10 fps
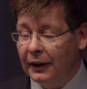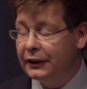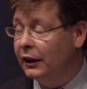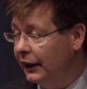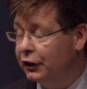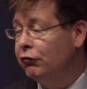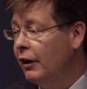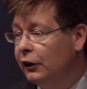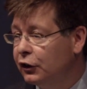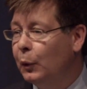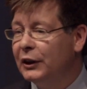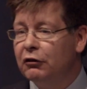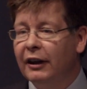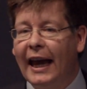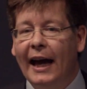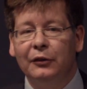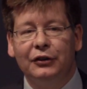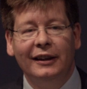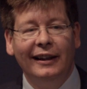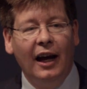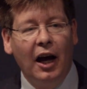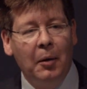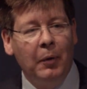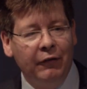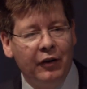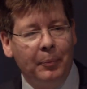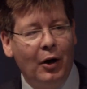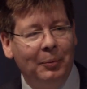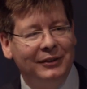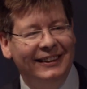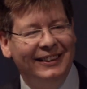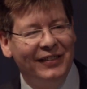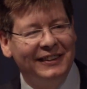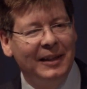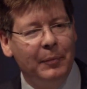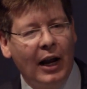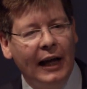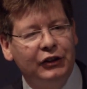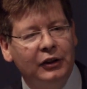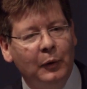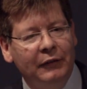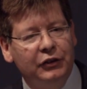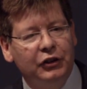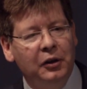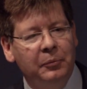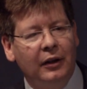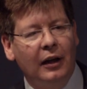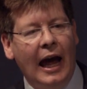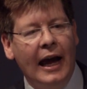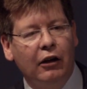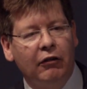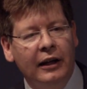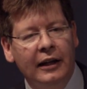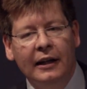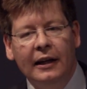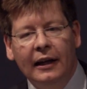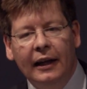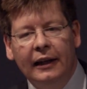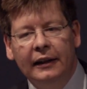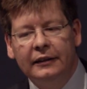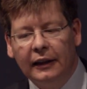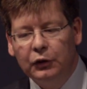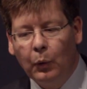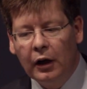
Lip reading: is a real Twitter account, and for the purposes of the simulation, we've assumed that Angry is